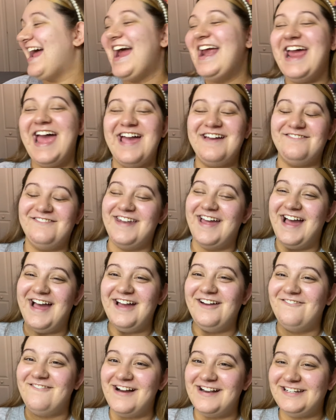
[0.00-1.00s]
I have
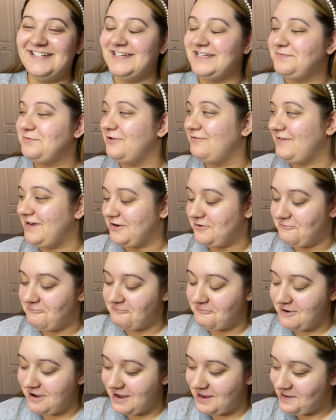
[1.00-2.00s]
not watched this movie in a
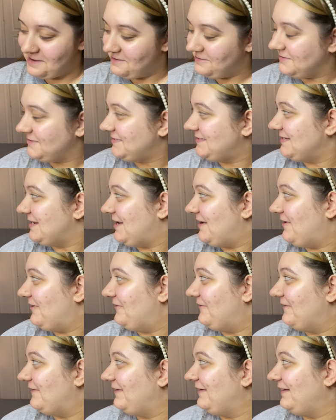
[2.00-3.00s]
while,
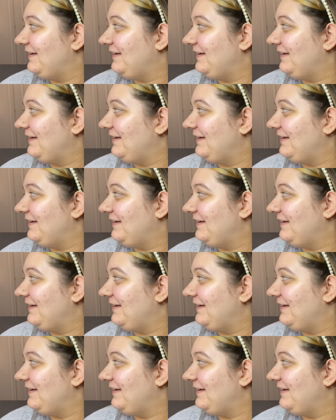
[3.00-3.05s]
so.